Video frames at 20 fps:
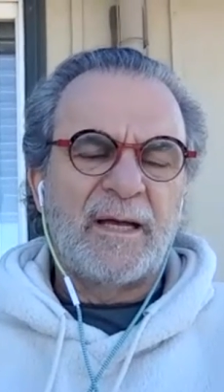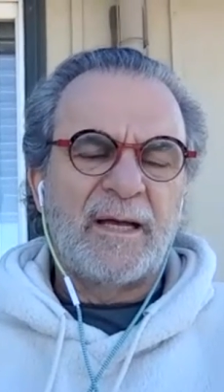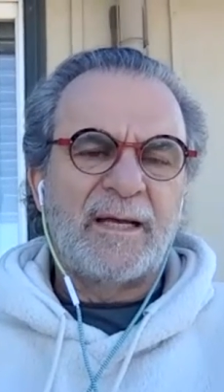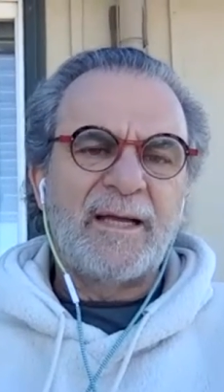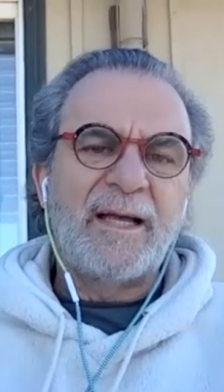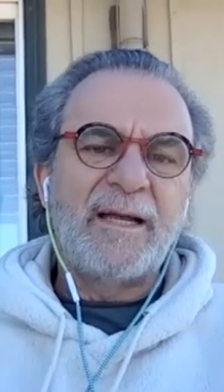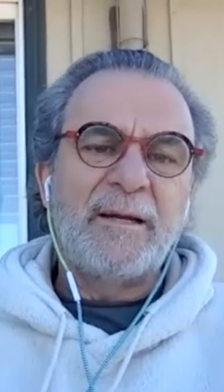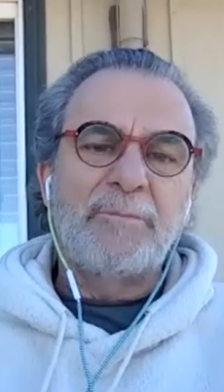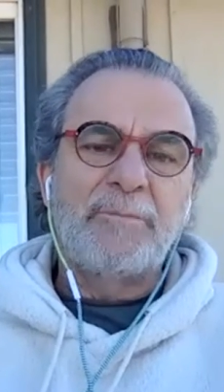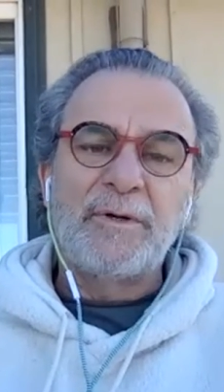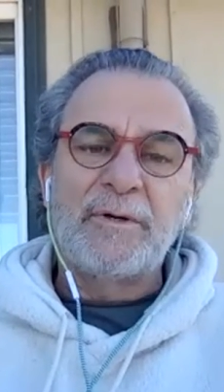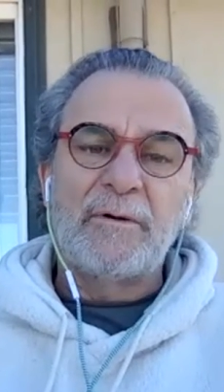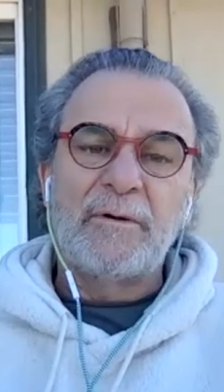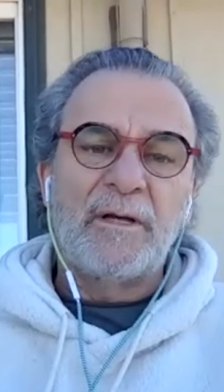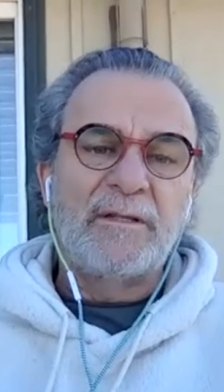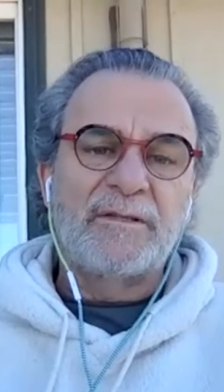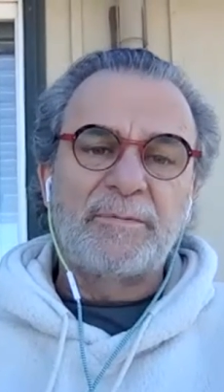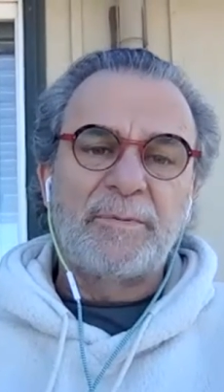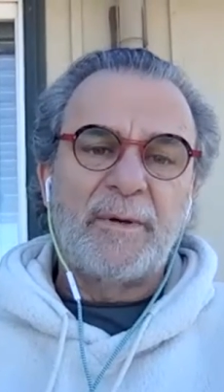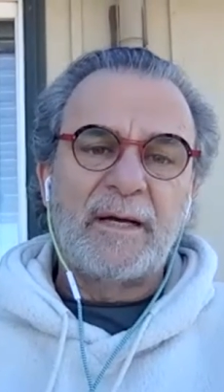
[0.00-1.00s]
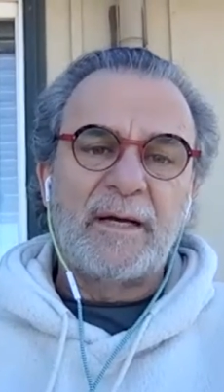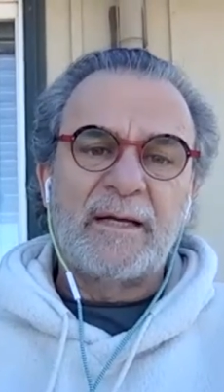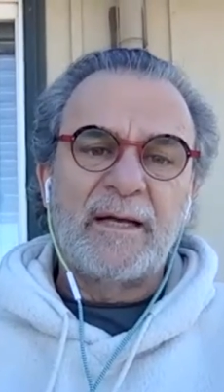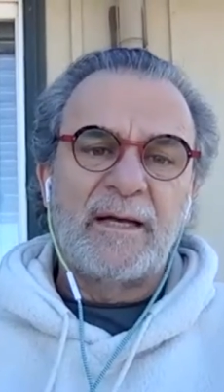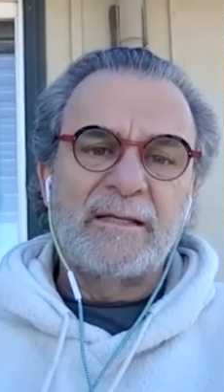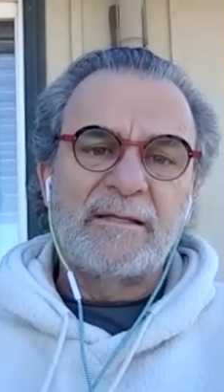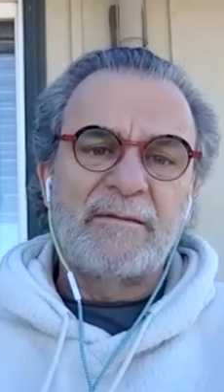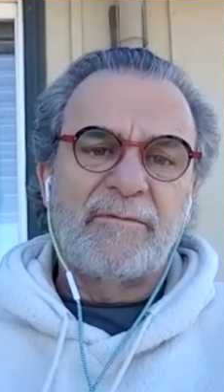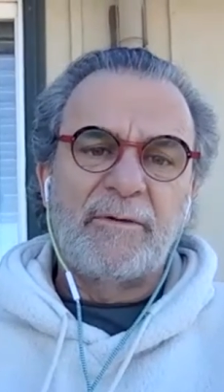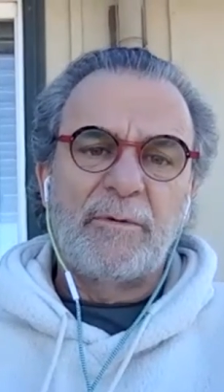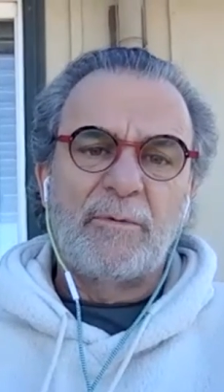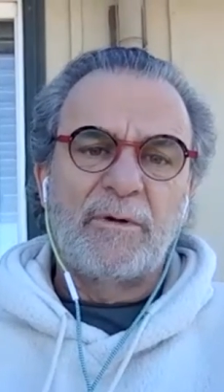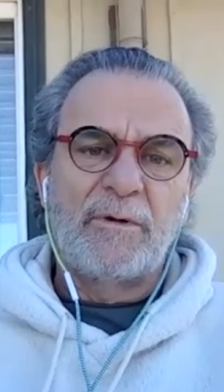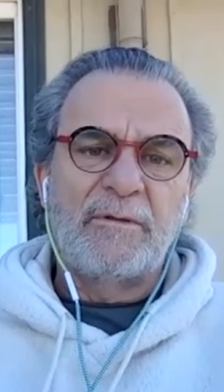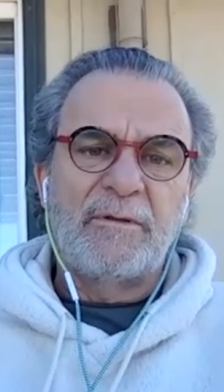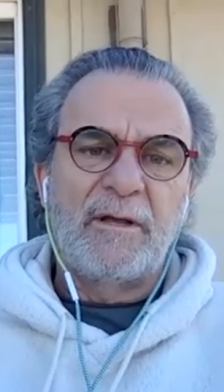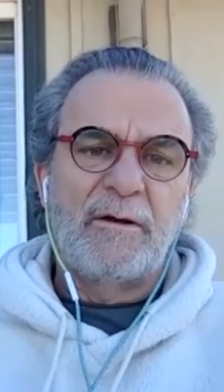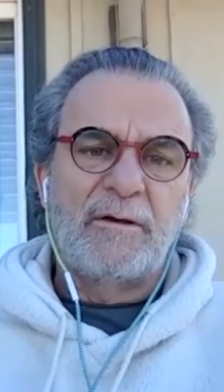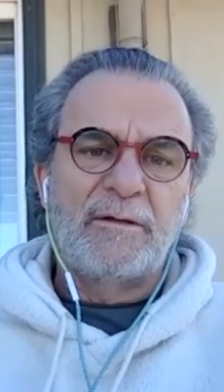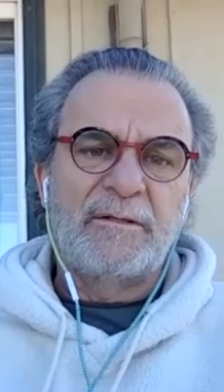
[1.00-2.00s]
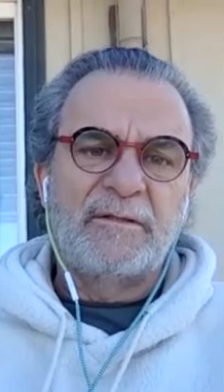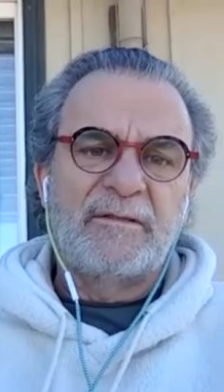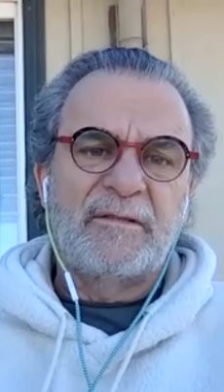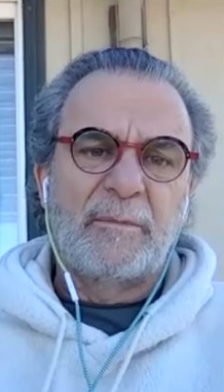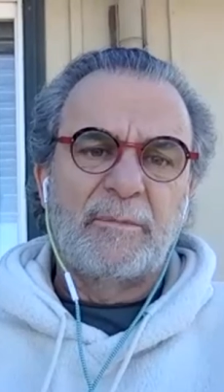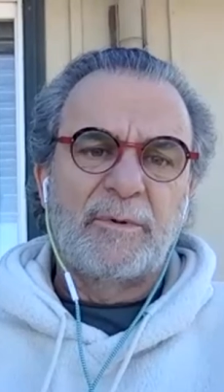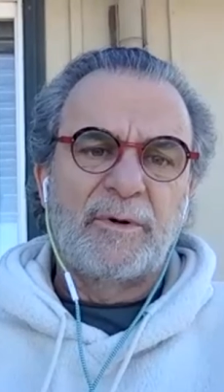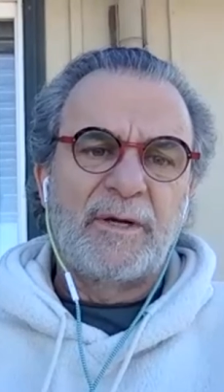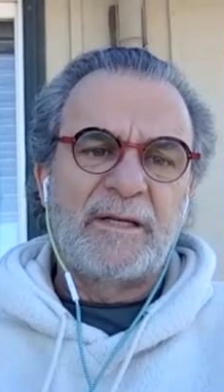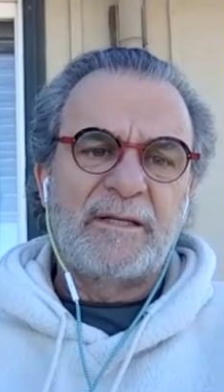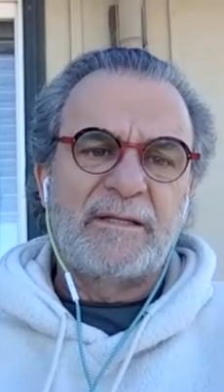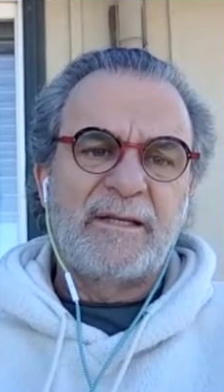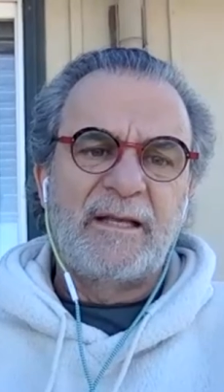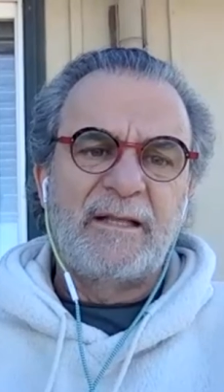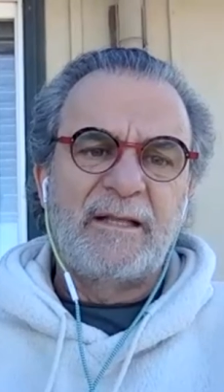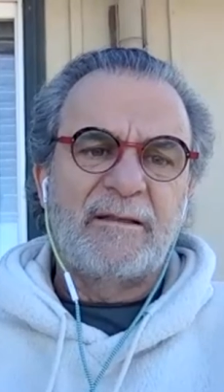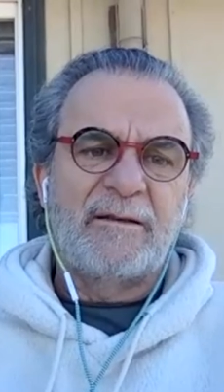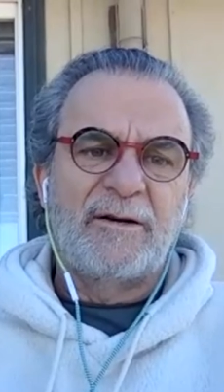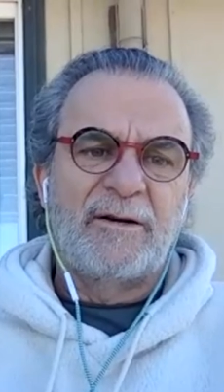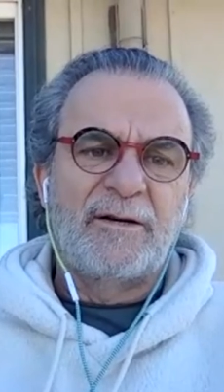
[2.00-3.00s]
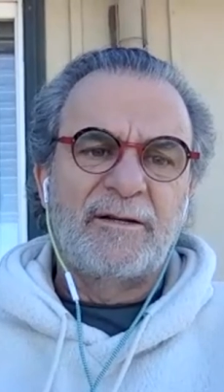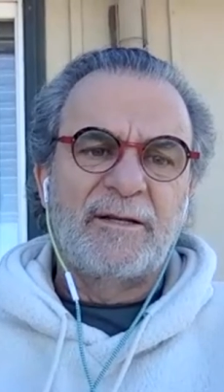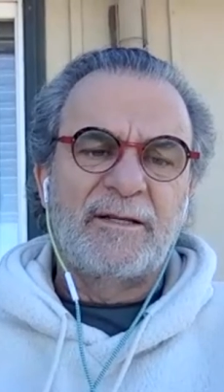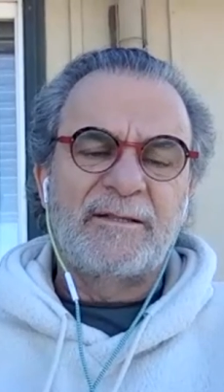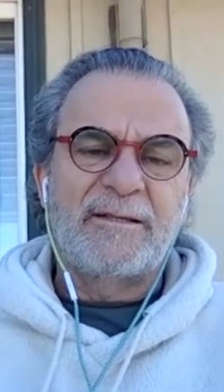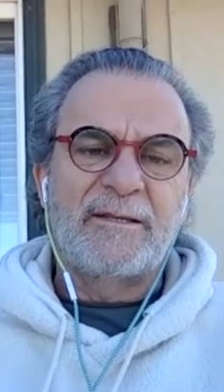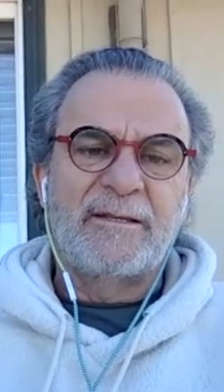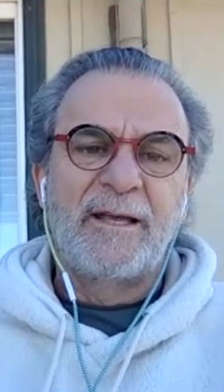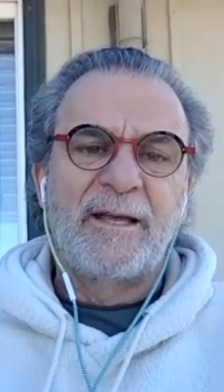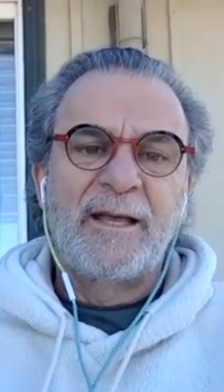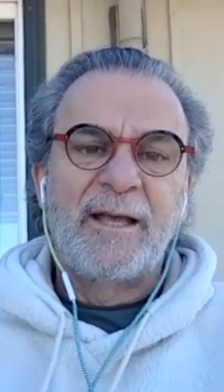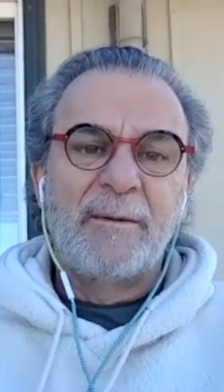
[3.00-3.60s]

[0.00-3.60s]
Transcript: I kind of put her on the spot, guys. If you weren't there on December 18th called, I said,